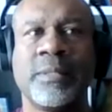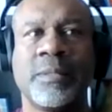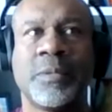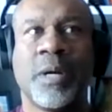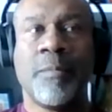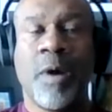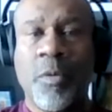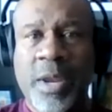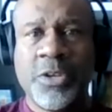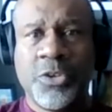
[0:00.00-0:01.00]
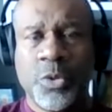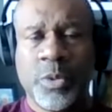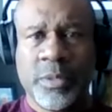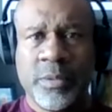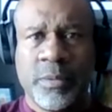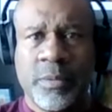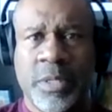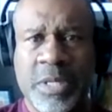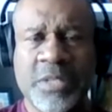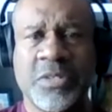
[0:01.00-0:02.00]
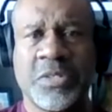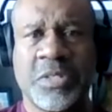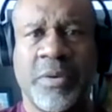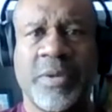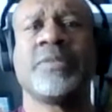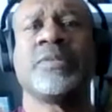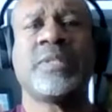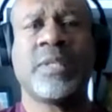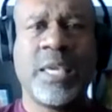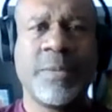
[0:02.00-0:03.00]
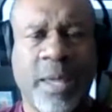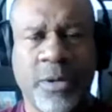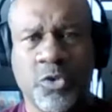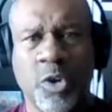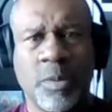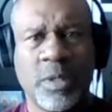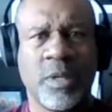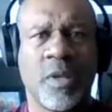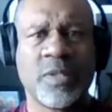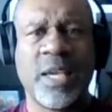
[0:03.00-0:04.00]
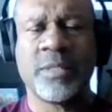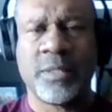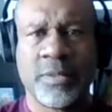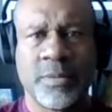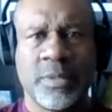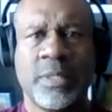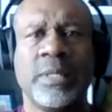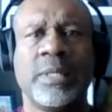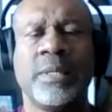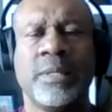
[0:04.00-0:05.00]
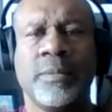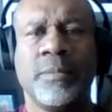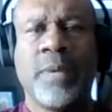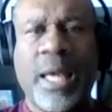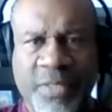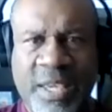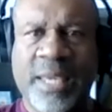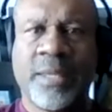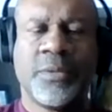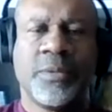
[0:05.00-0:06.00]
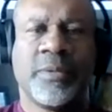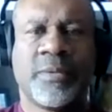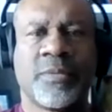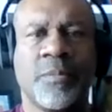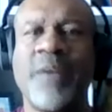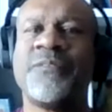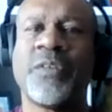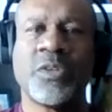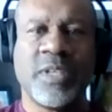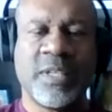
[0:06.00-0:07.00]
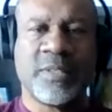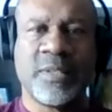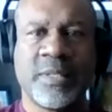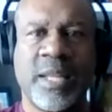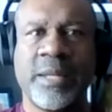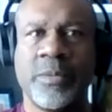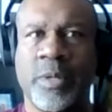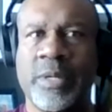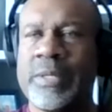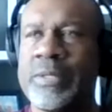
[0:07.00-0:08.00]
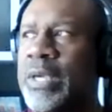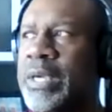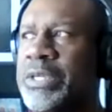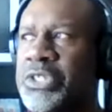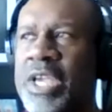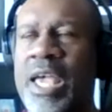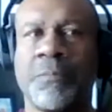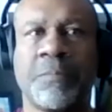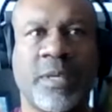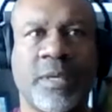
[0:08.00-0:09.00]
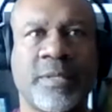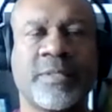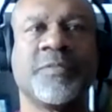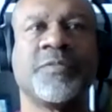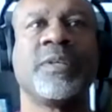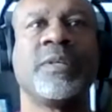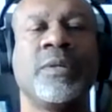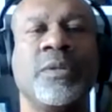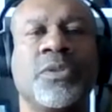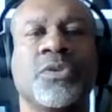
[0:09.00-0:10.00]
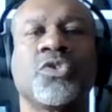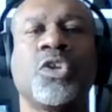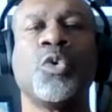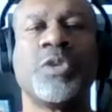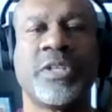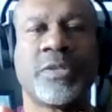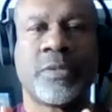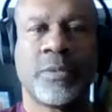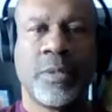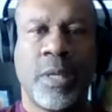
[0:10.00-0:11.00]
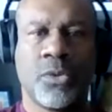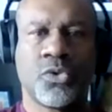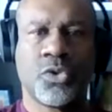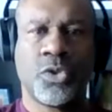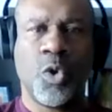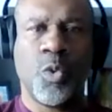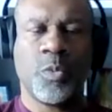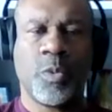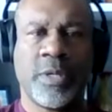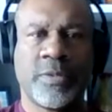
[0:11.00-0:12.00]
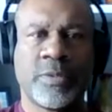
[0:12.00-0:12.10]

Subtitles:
well, I'm already doing the necessaries just to keep out of trouble in Los Angeles. I think I could do this. So my first day in Cincinnati was a shock because of the slowness, how slow it was.